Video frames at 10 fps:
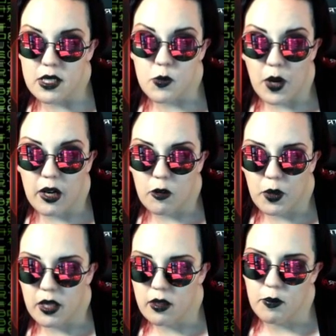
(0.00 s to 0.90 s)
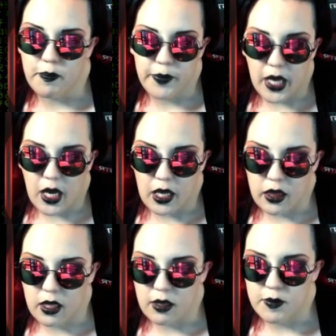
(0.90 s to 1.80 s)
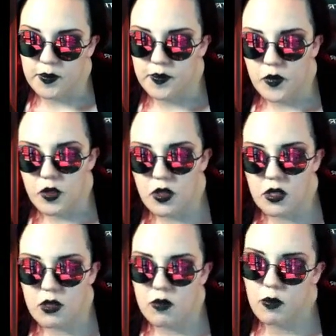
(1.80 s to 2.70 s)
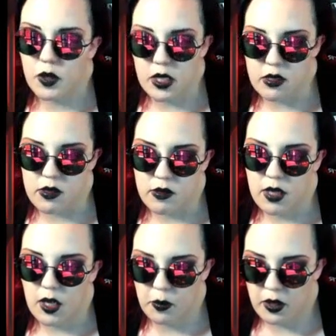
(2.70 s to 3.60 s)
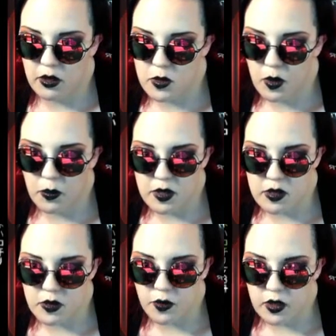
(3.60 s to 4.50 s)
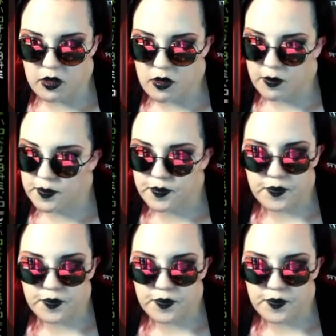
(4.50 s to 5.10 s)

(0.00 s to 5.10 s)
Be inspired by them, that kind of thing. So just, please, help out your small business friends.